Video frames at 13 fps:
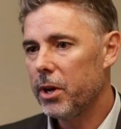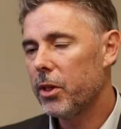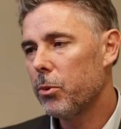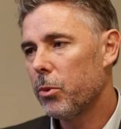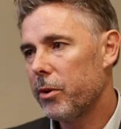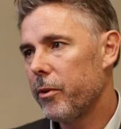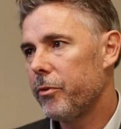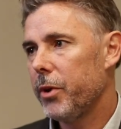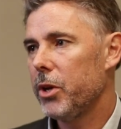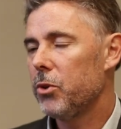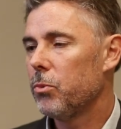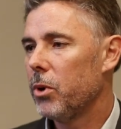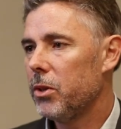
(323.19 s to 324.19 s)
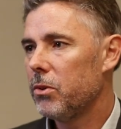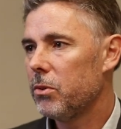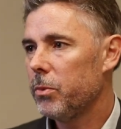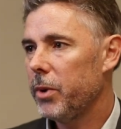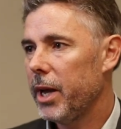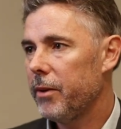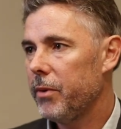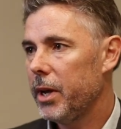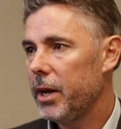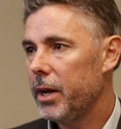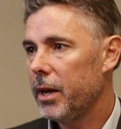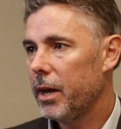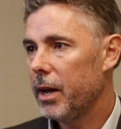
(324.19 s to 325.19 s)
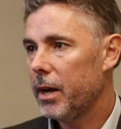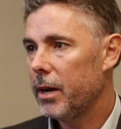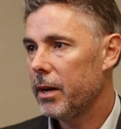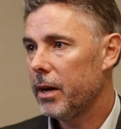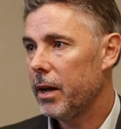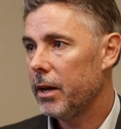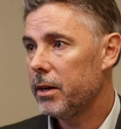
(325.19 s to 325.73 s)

Another one of our phase ones, we have a, a,